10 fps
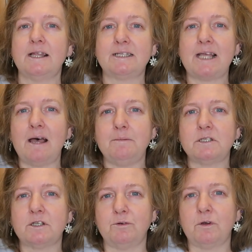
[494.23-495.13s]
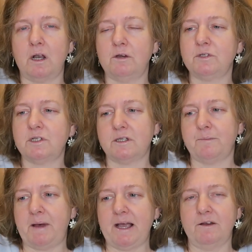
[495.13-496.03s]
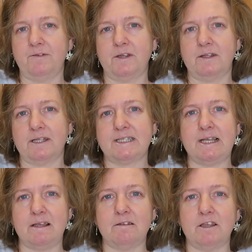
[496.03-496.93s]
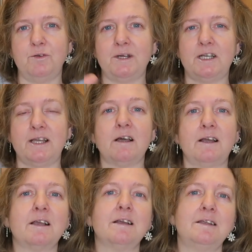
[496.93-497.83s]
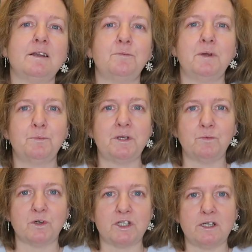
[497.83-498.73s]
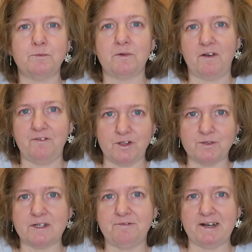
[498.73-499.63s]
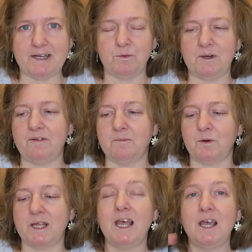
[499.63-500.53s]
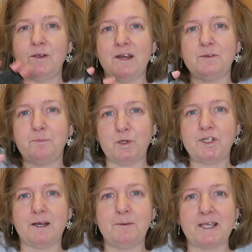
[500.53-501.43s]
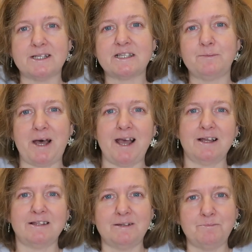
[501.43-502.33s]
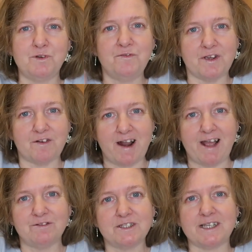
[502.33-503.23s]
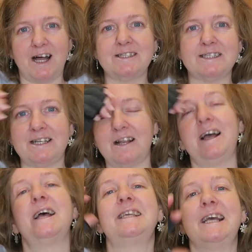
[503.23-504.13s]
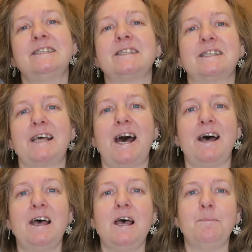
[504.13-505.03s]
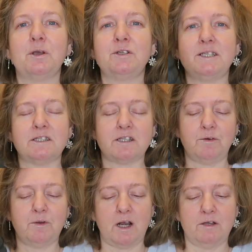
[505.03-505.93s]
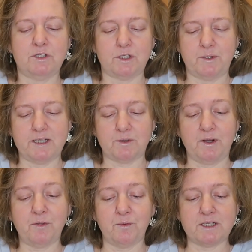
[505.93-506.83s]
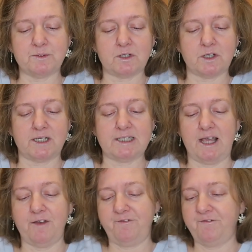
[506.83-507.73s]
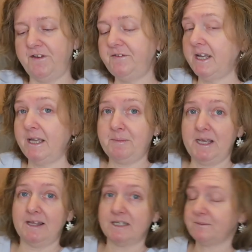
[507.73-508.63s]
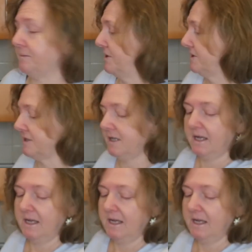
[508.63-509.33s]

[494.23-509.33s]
the tap is so close to the back of the sink that you're like, you know, when you're washing, using a flannel or whatever in the morning, you have to push it up against the back and then move it around under, like, against that, because it's so close to it. So I thought this was a good idea. 58p this one was.